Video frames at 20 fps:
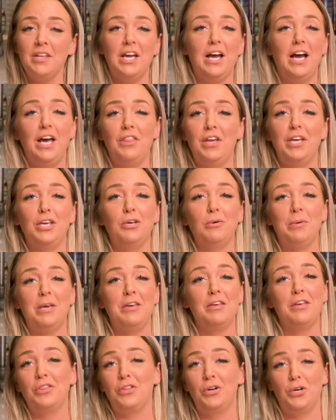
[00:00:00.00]
I think you'll
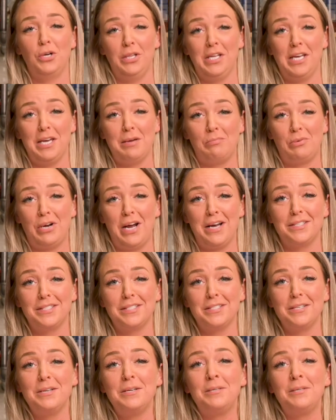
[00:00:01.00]
be thoroughly impressed.